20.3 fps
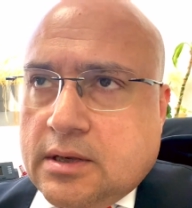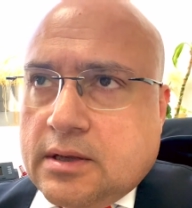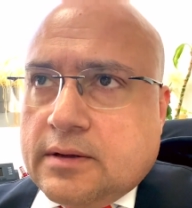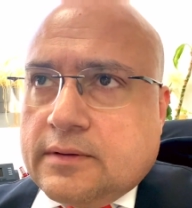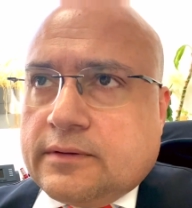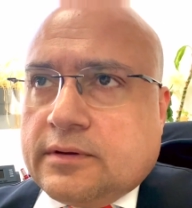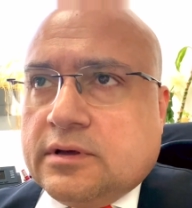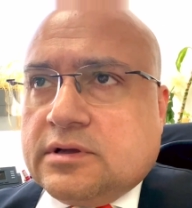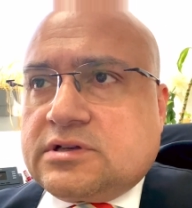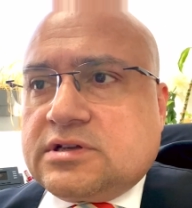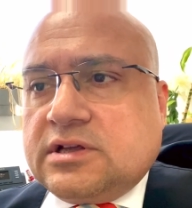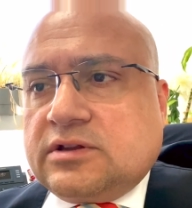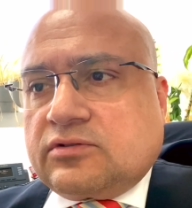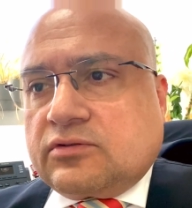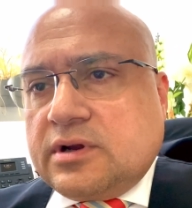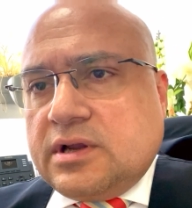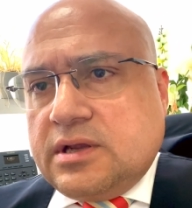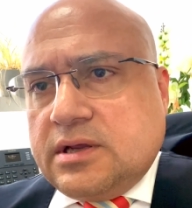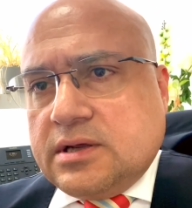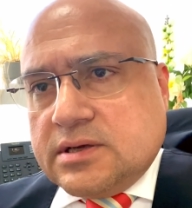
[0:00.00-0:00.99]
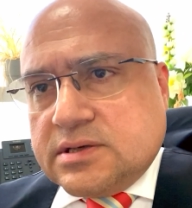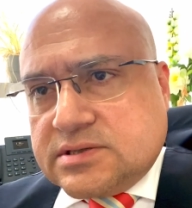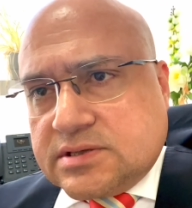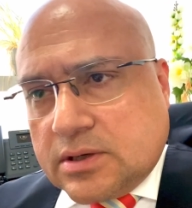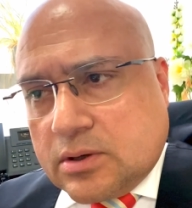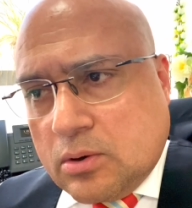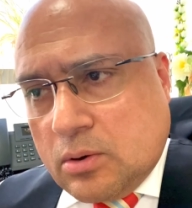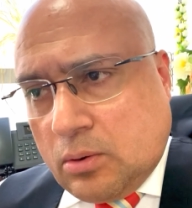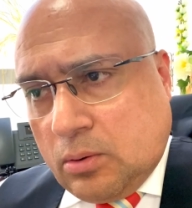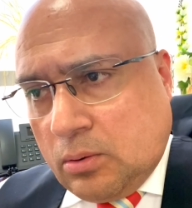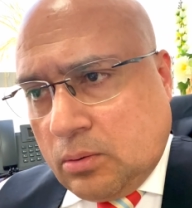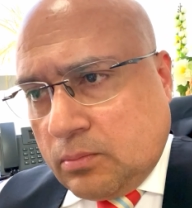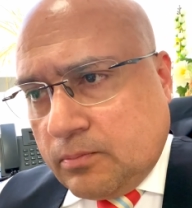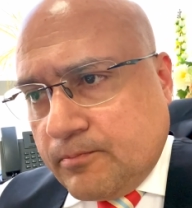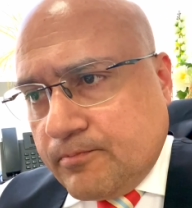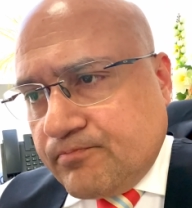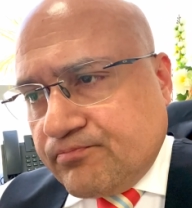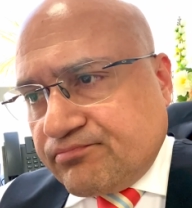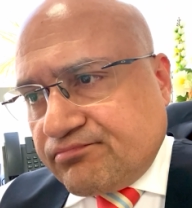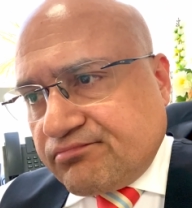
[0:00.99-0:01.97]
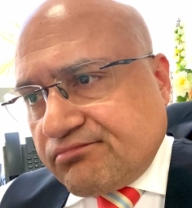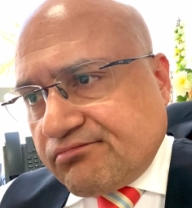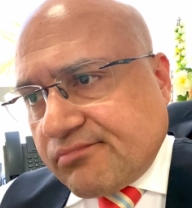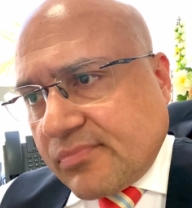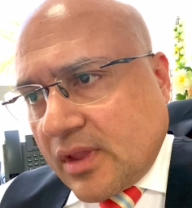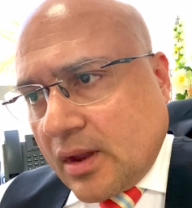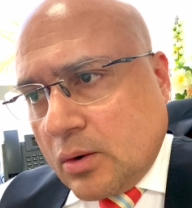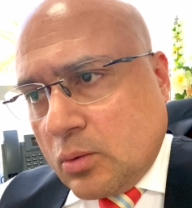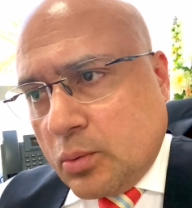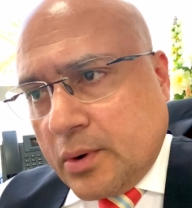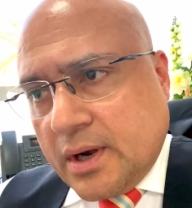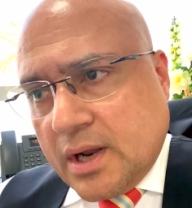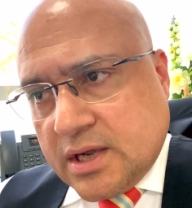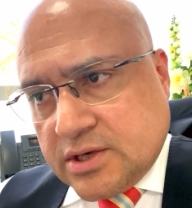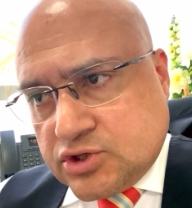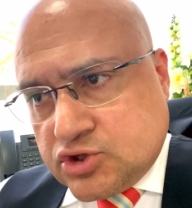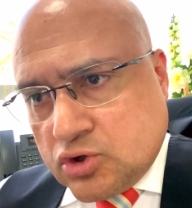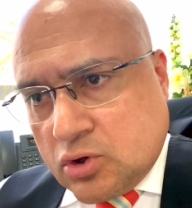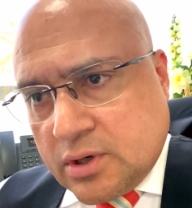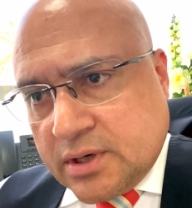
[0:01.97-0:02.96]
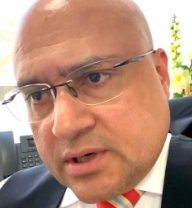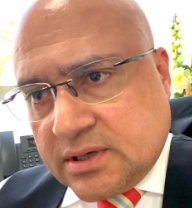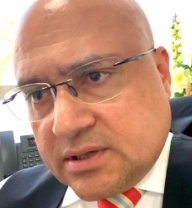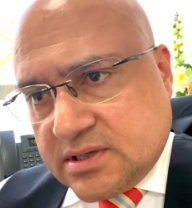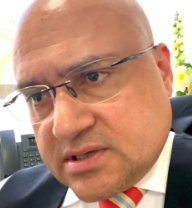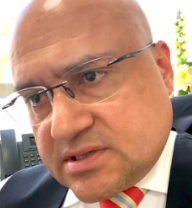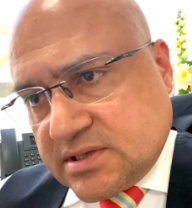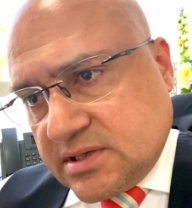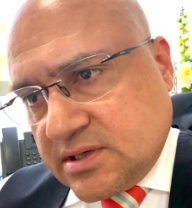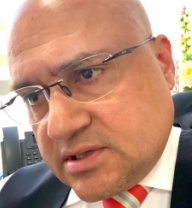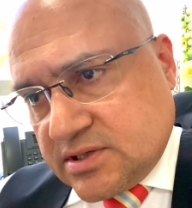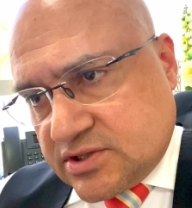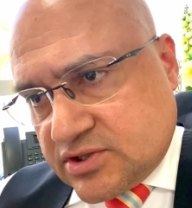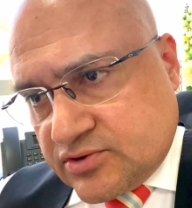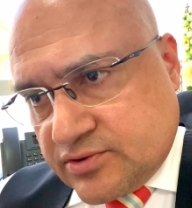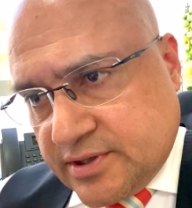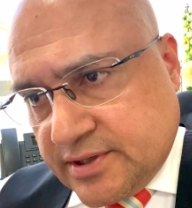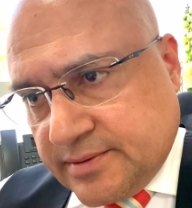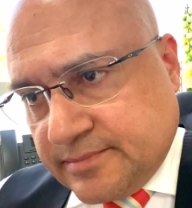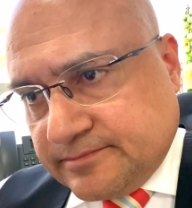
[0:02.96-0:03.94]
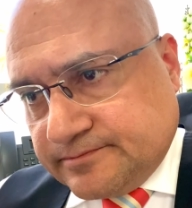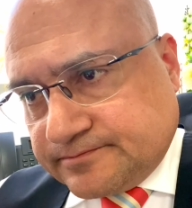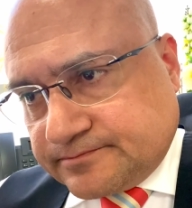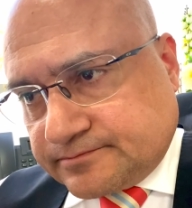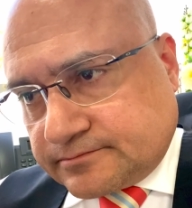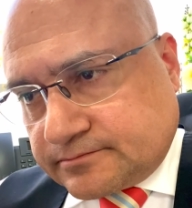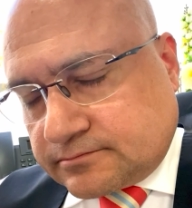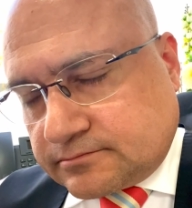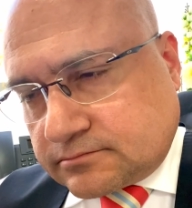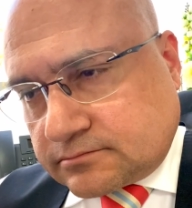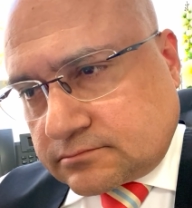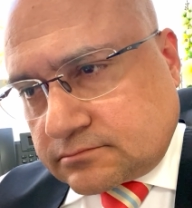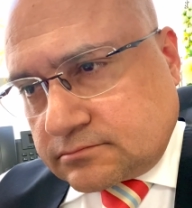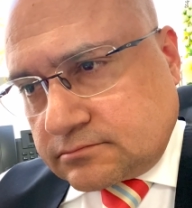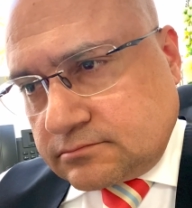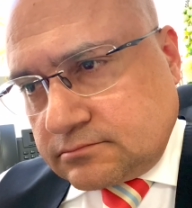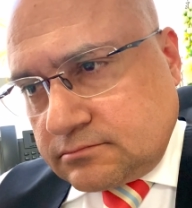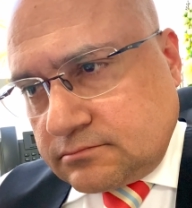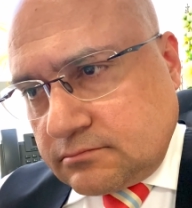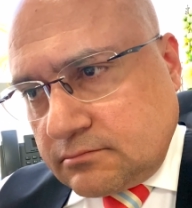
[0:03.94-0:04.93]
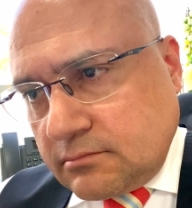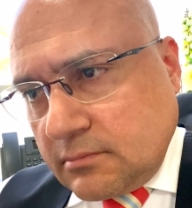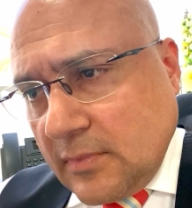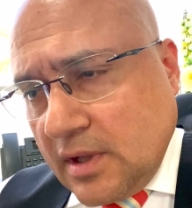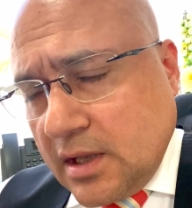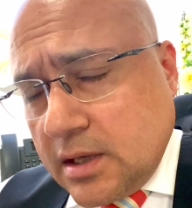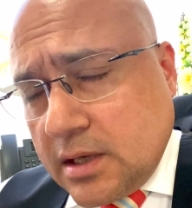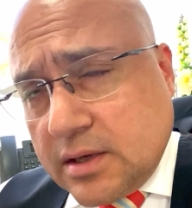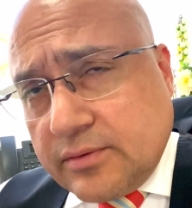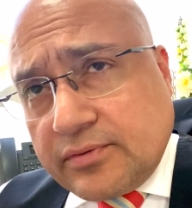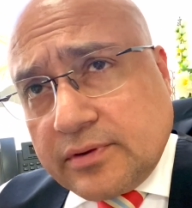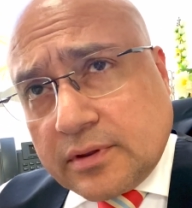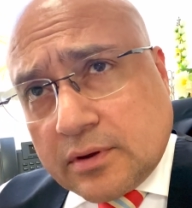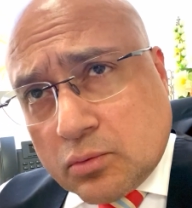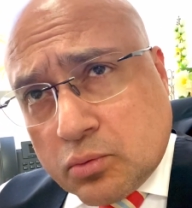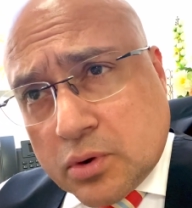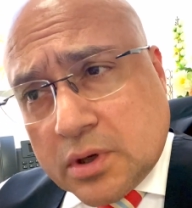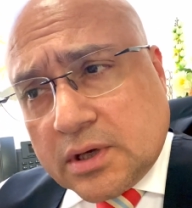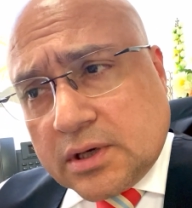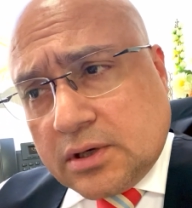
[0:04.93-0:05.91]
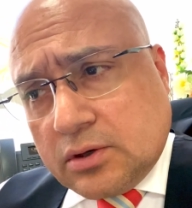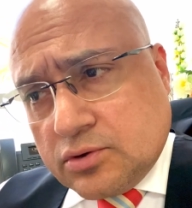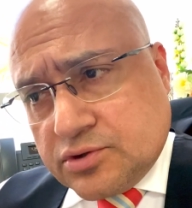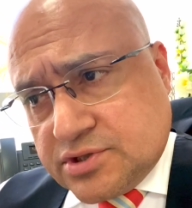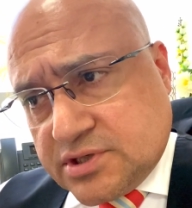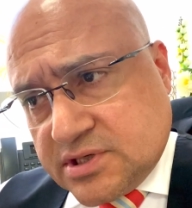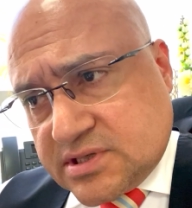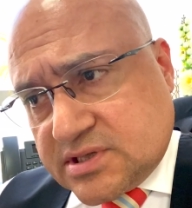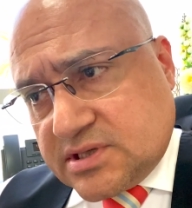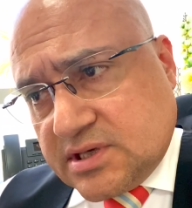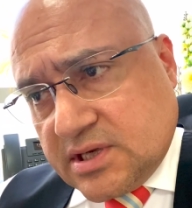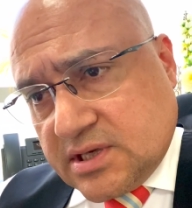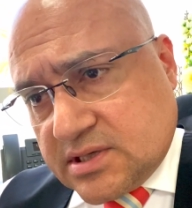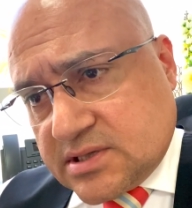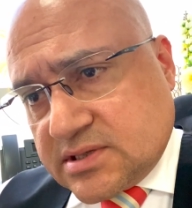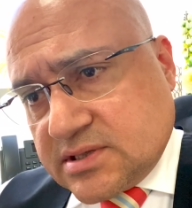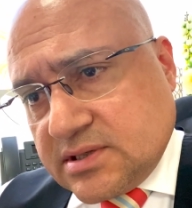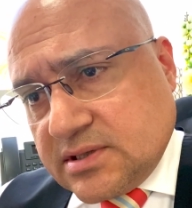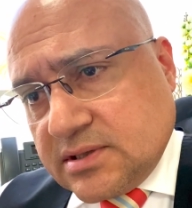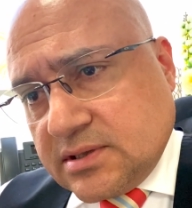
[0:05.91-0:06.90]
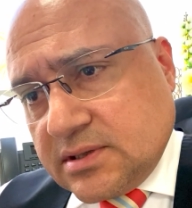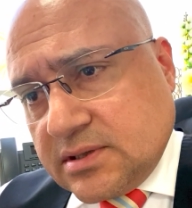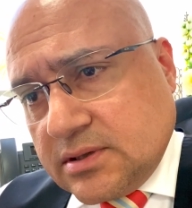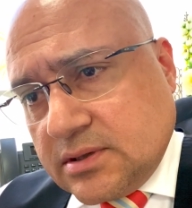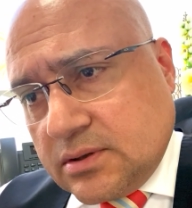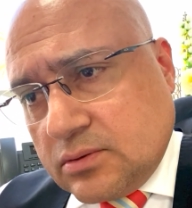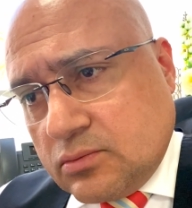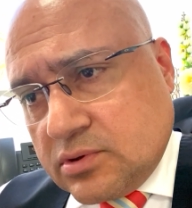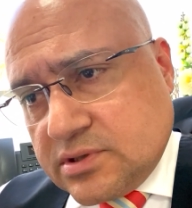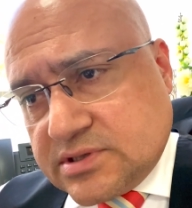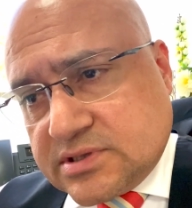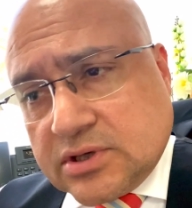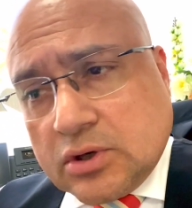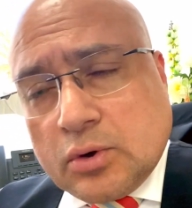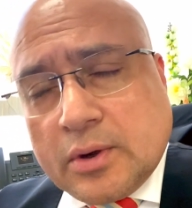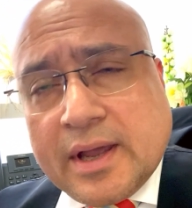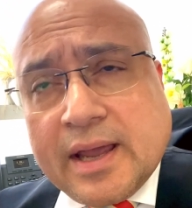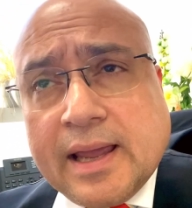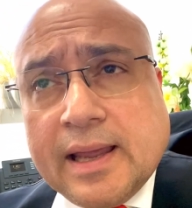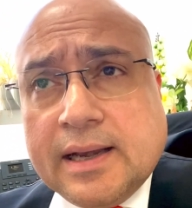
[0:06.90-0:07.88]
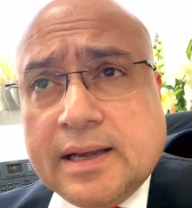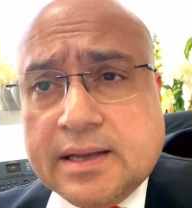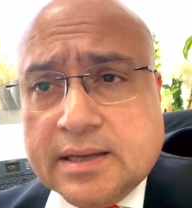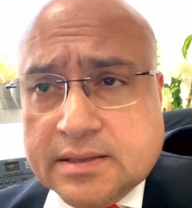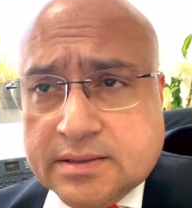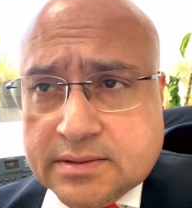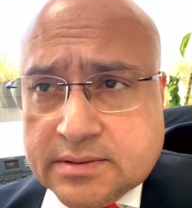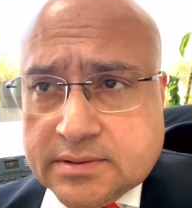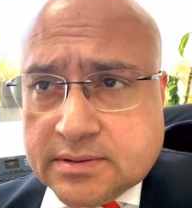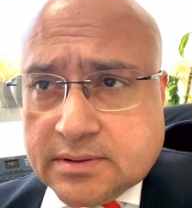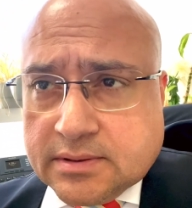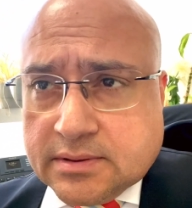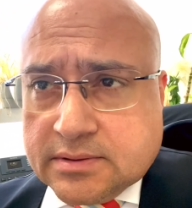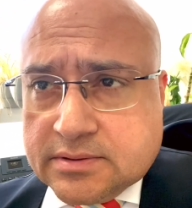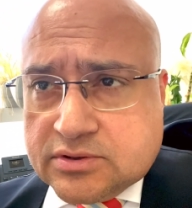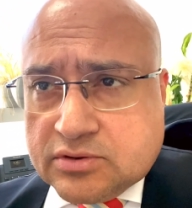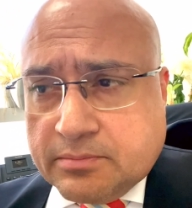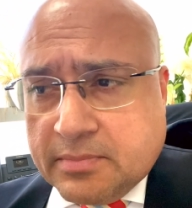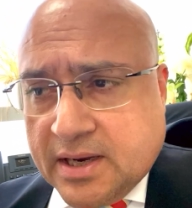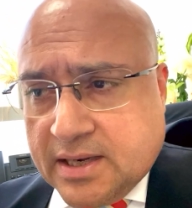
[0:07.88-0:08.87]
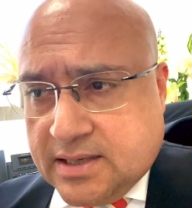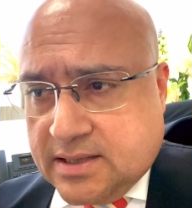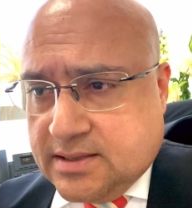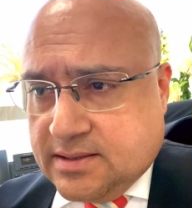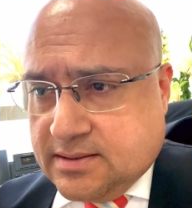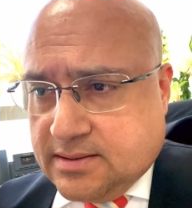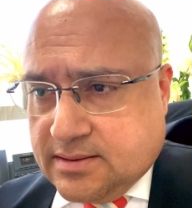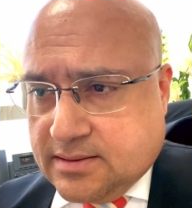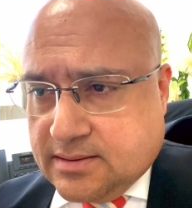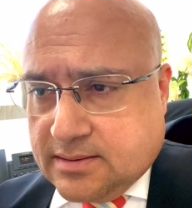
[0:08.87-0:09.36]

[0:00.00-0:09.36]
33 years ago, when I joined this industry, even the word logistics was so alien to many.